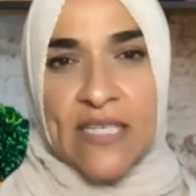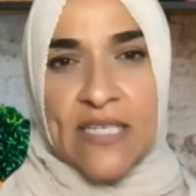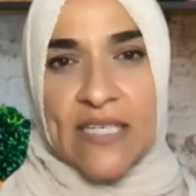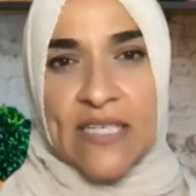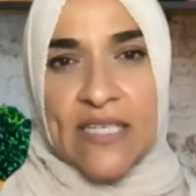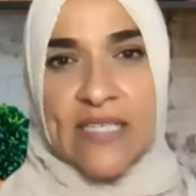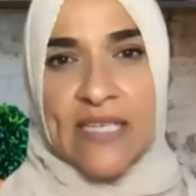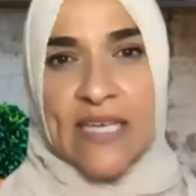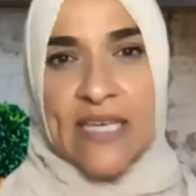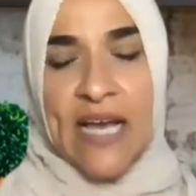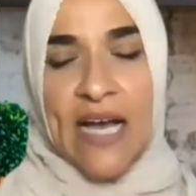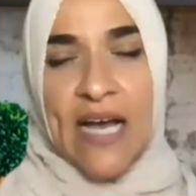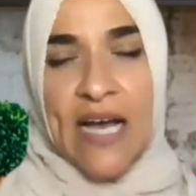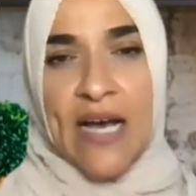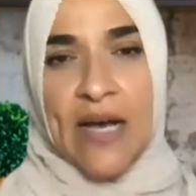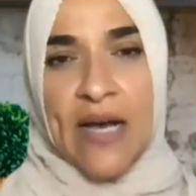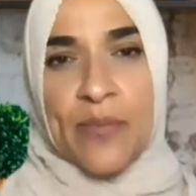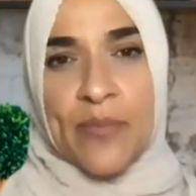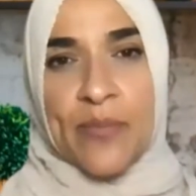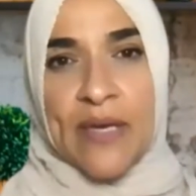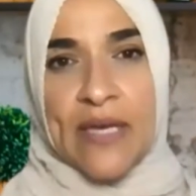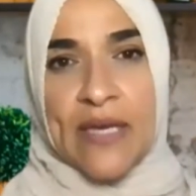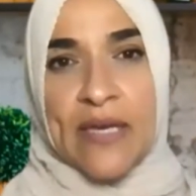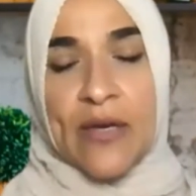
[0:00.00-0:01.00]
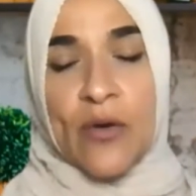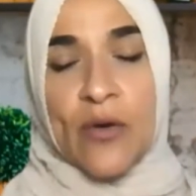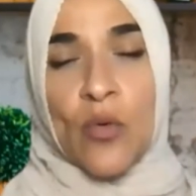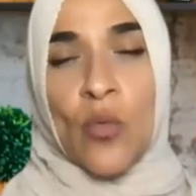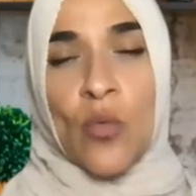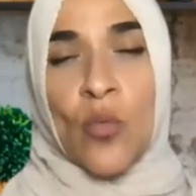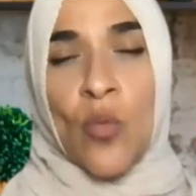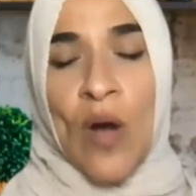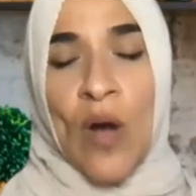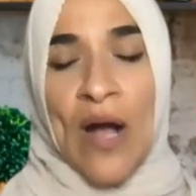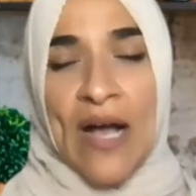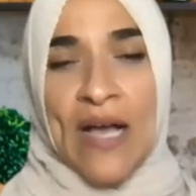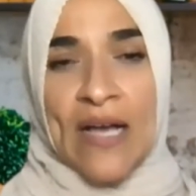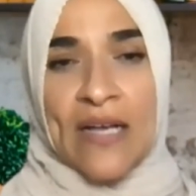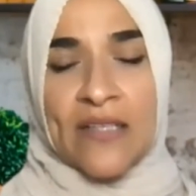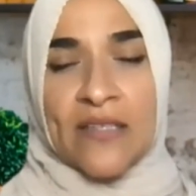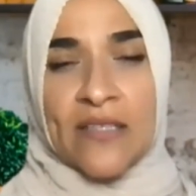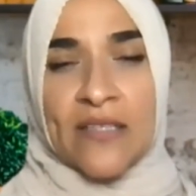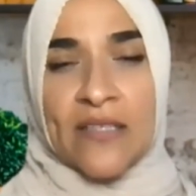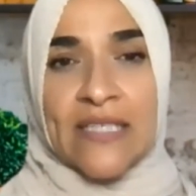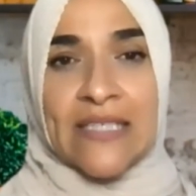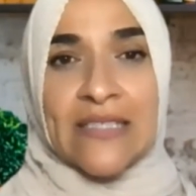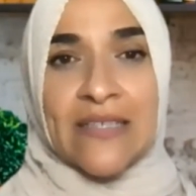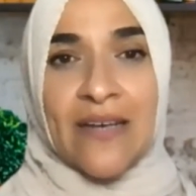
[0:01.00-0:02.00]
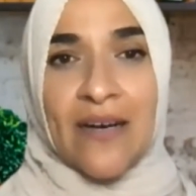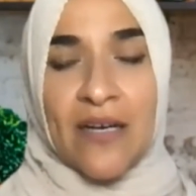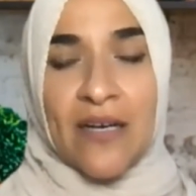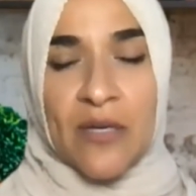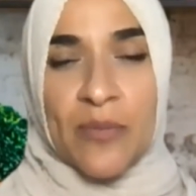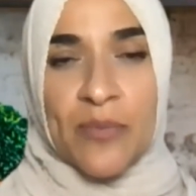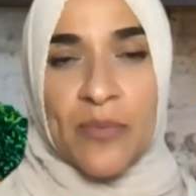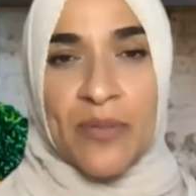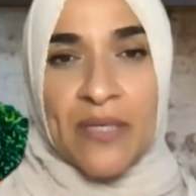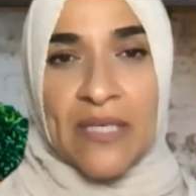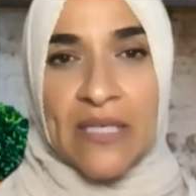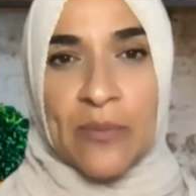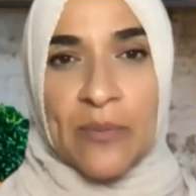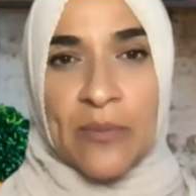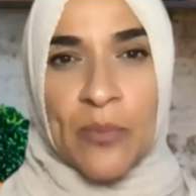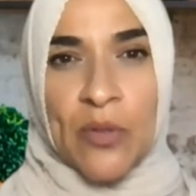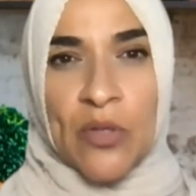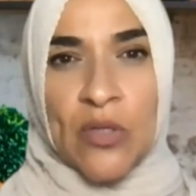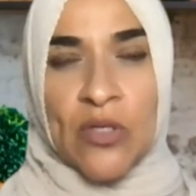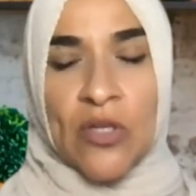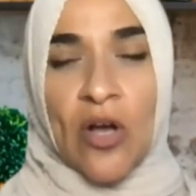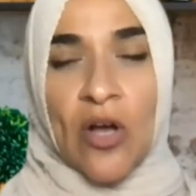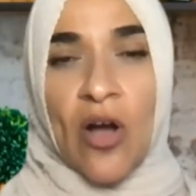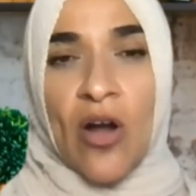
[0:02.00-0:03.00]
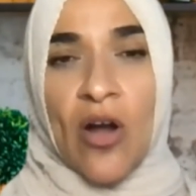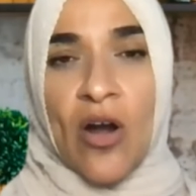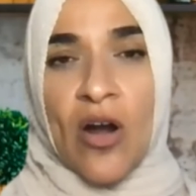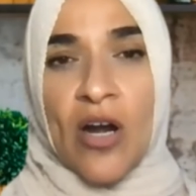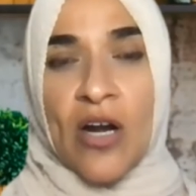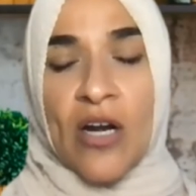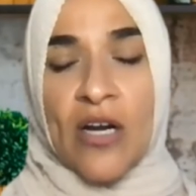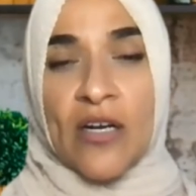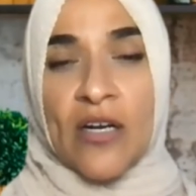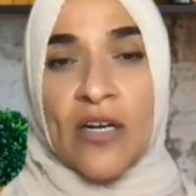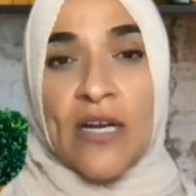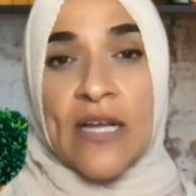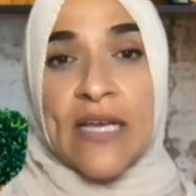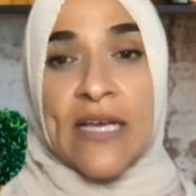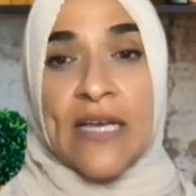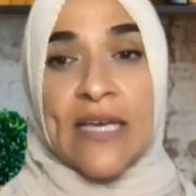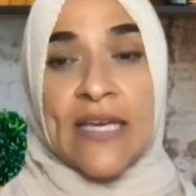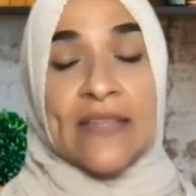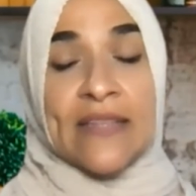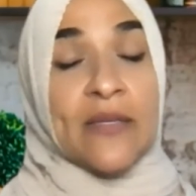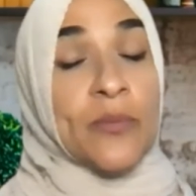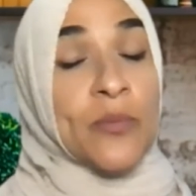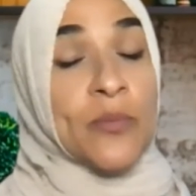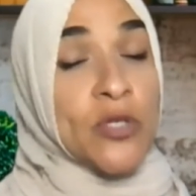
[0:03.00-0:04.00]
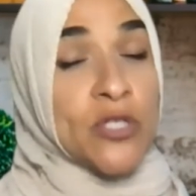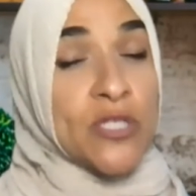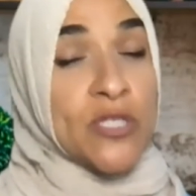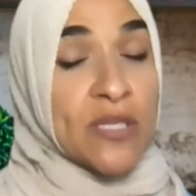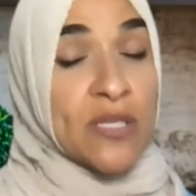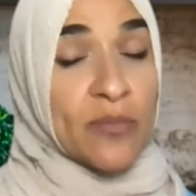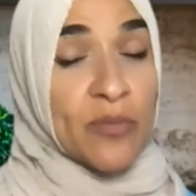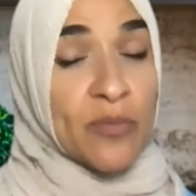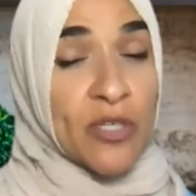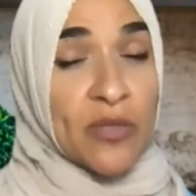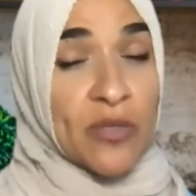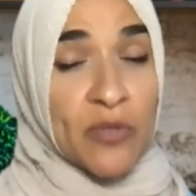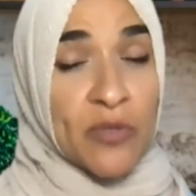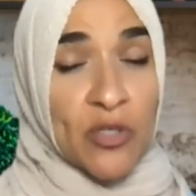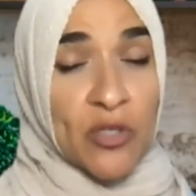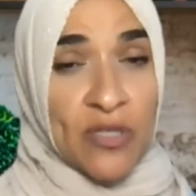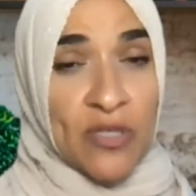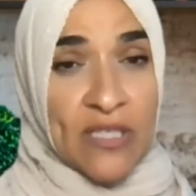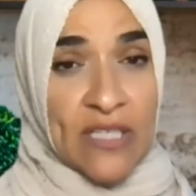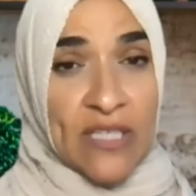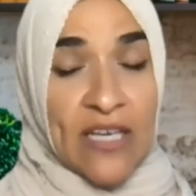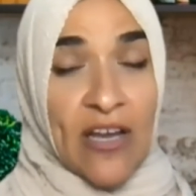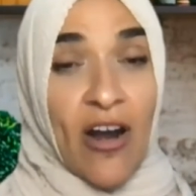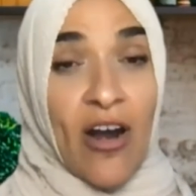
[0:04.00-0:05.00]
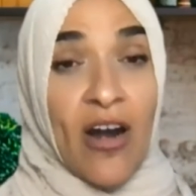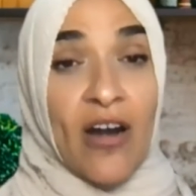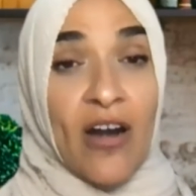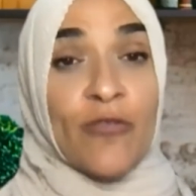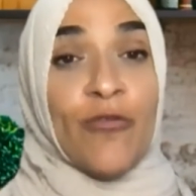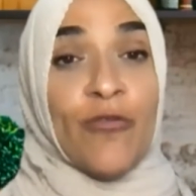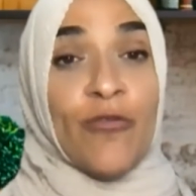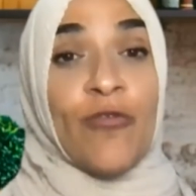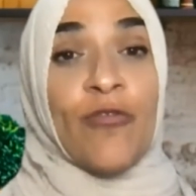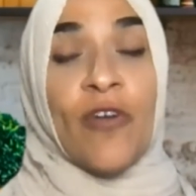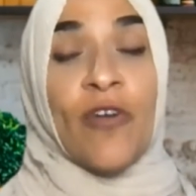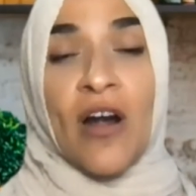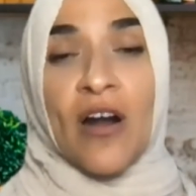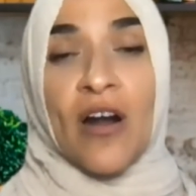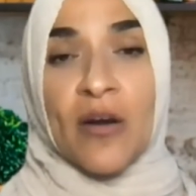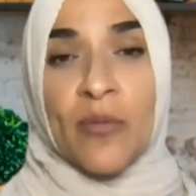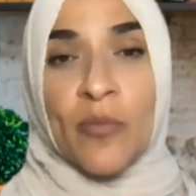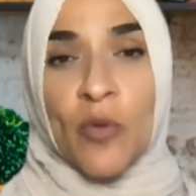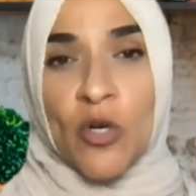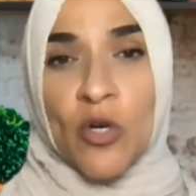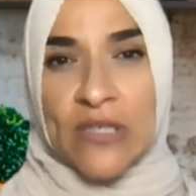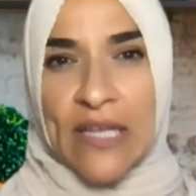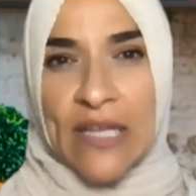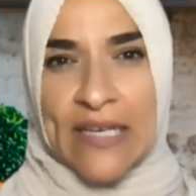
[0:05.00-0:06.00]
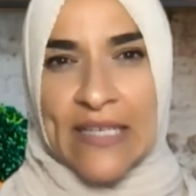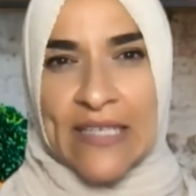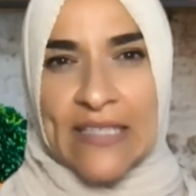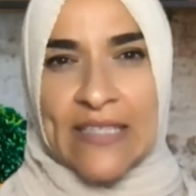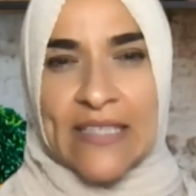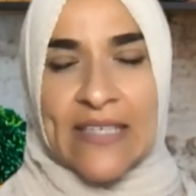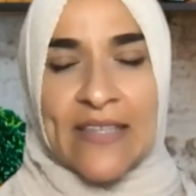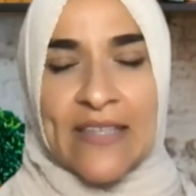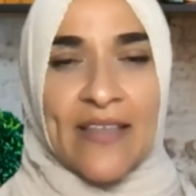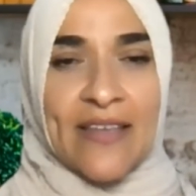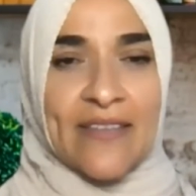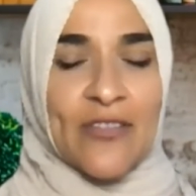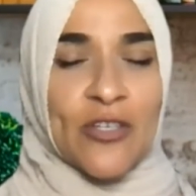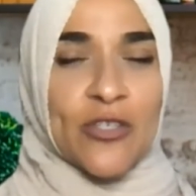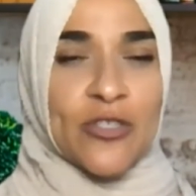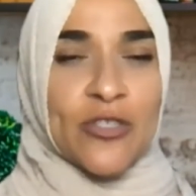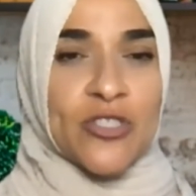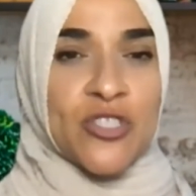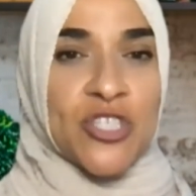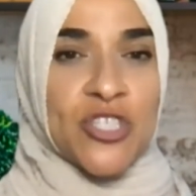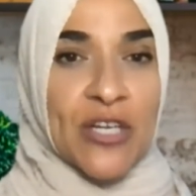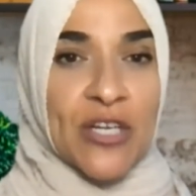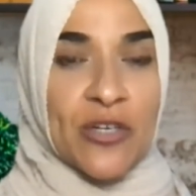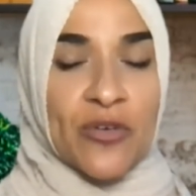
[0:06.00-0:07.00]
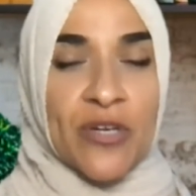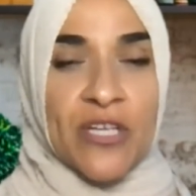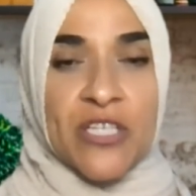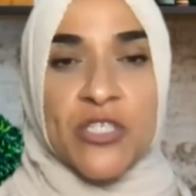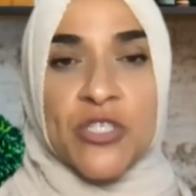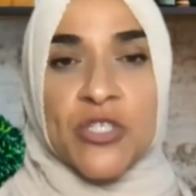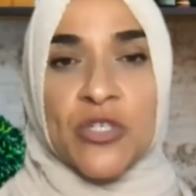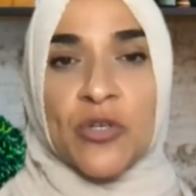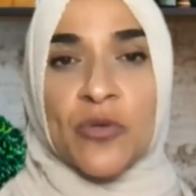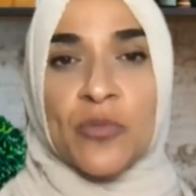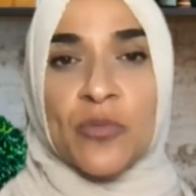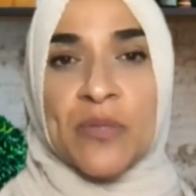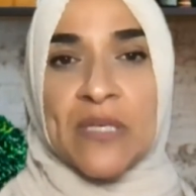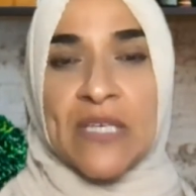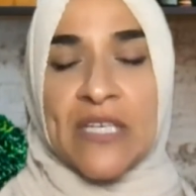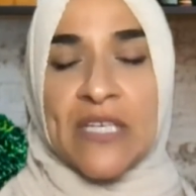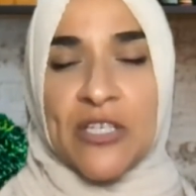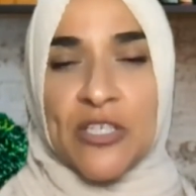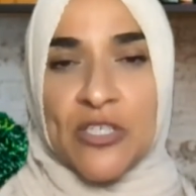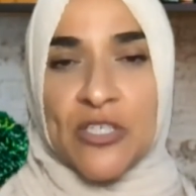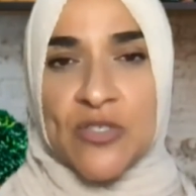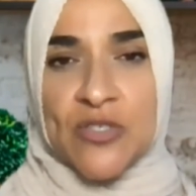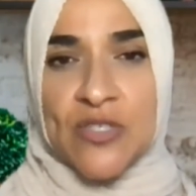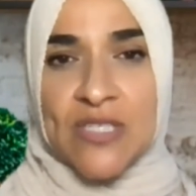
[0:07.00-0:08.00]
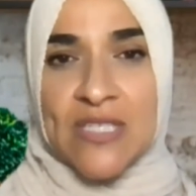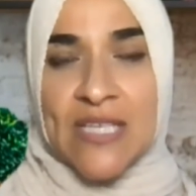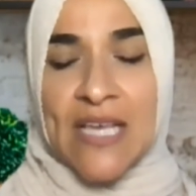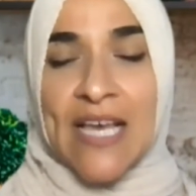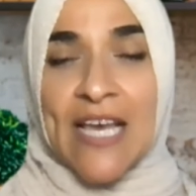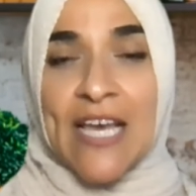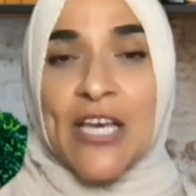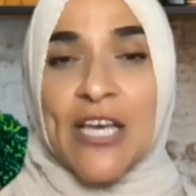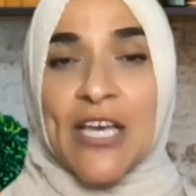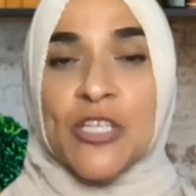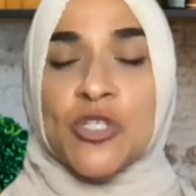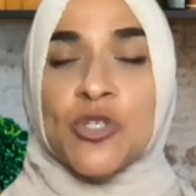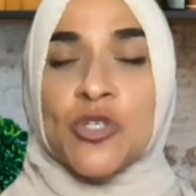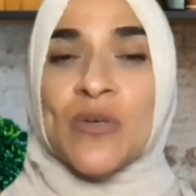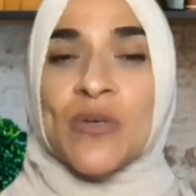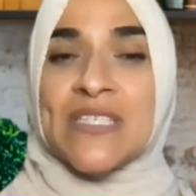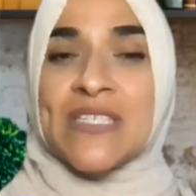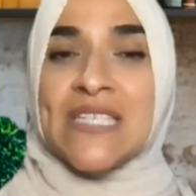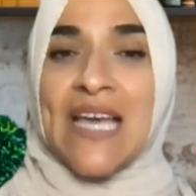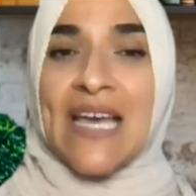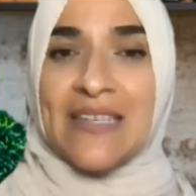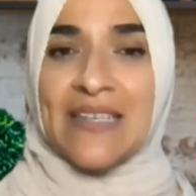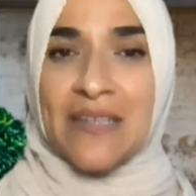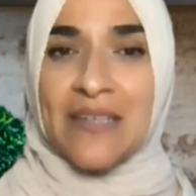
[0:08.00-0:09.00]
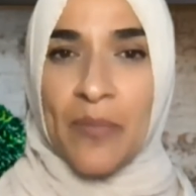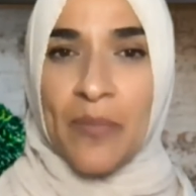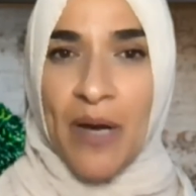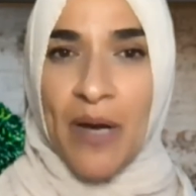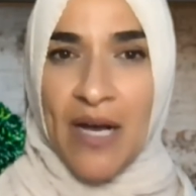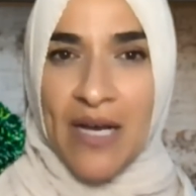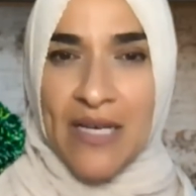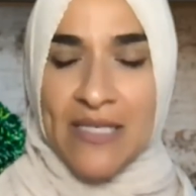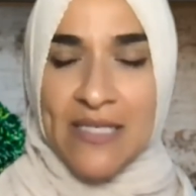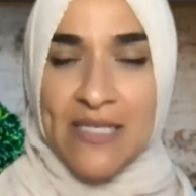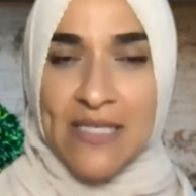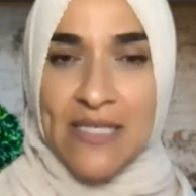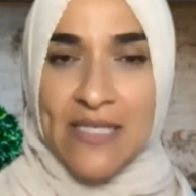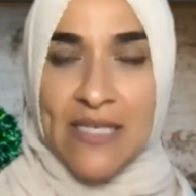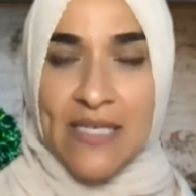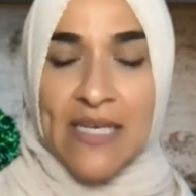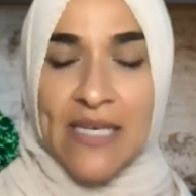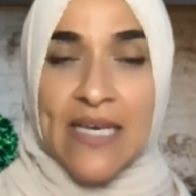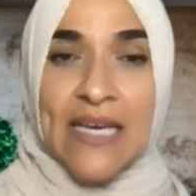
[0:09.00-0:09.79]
And while young people are in the Muslim community are far more likely than their generational peers to attend a mosque,